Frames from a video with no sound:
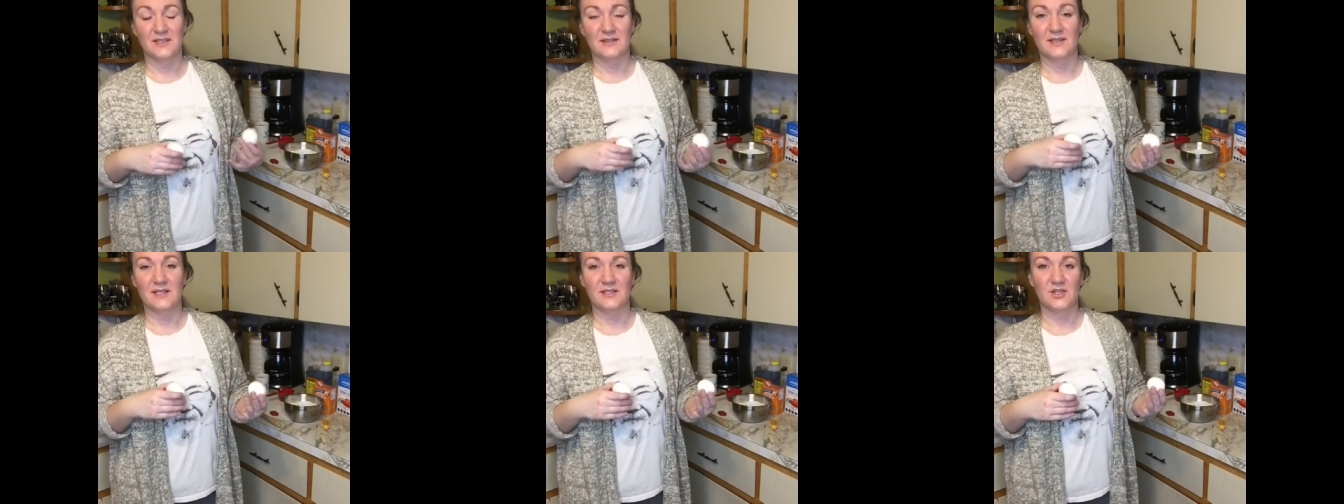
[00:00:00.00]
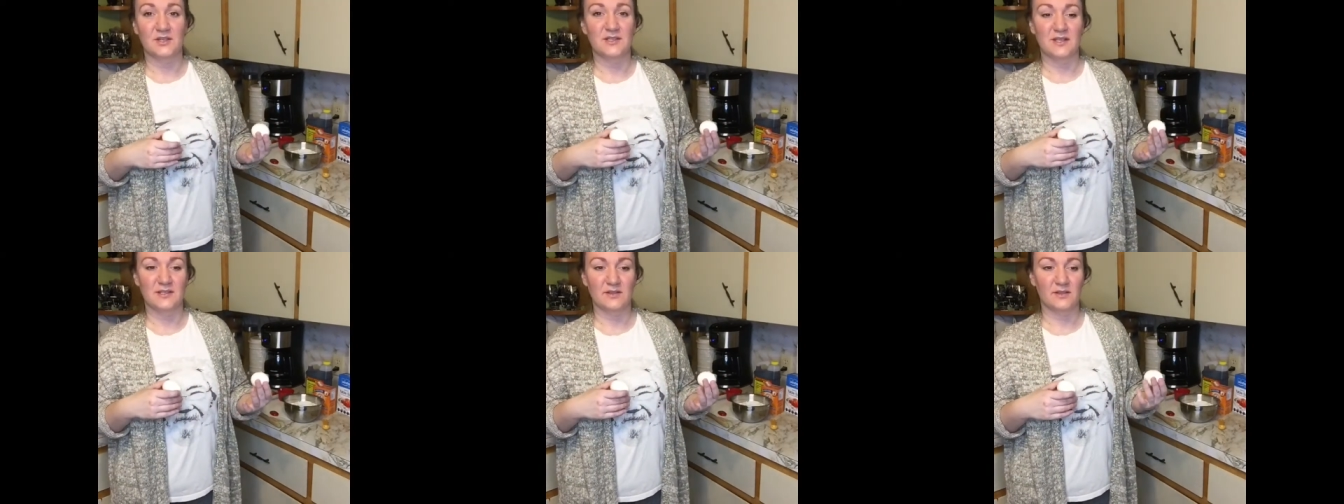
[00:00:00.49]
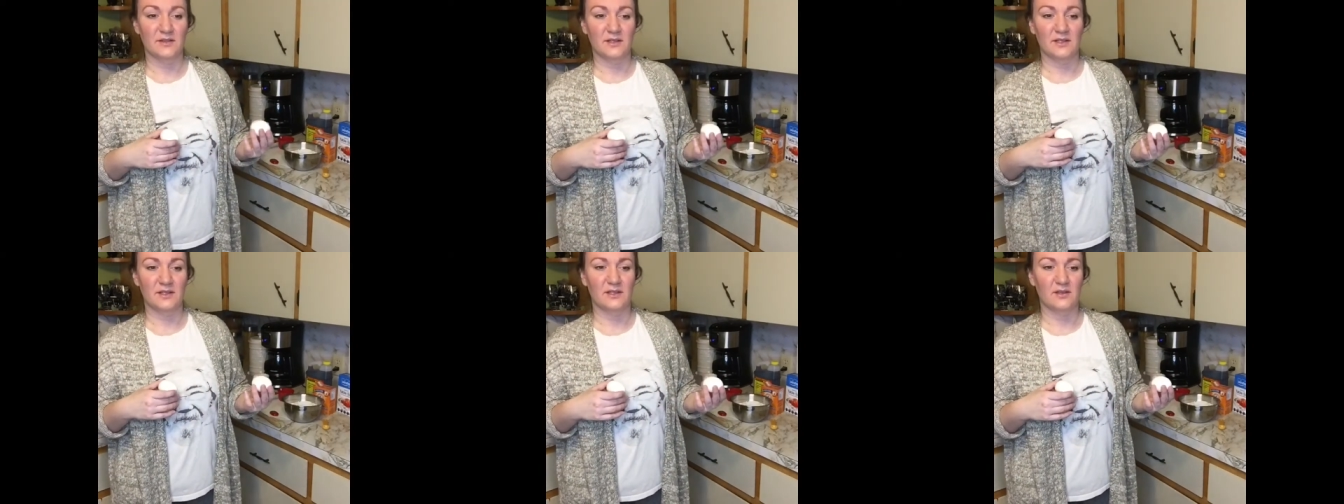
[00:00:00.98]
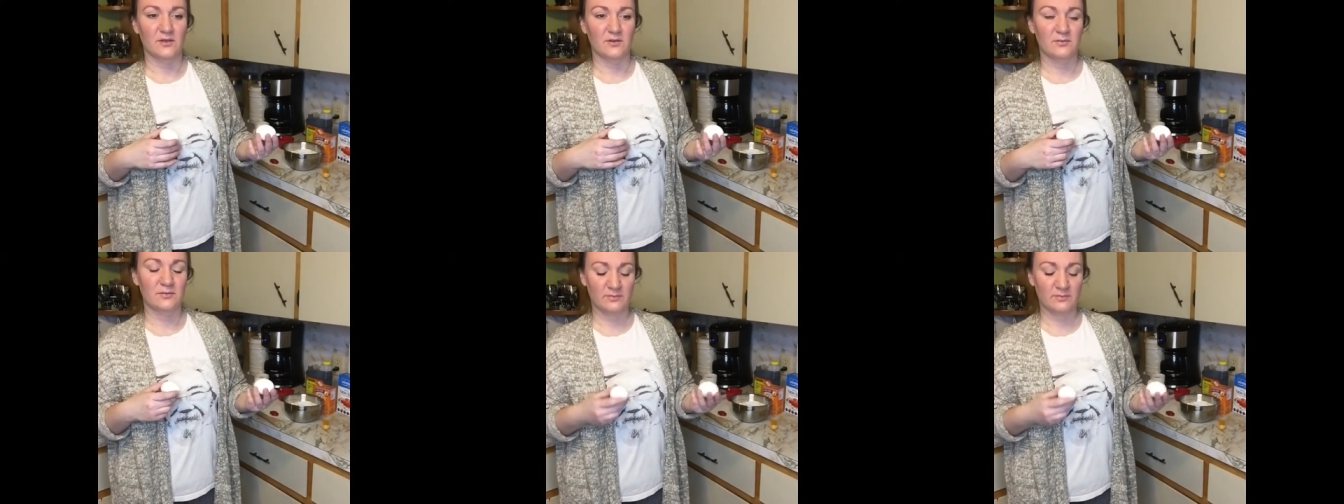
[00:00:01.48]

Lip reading: it just doesn't look like, you know,